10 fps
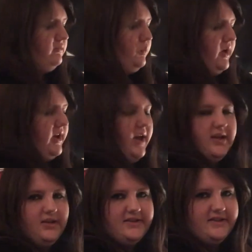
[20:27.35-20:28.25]

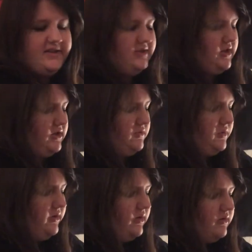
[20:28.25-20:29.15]
weekend to stitch
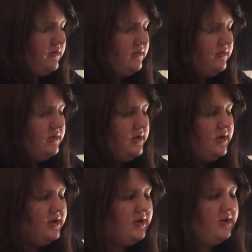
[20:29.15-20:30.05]
with it
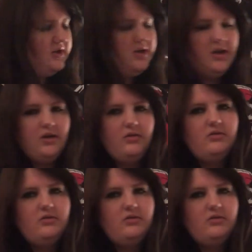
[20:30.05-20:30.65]
yet.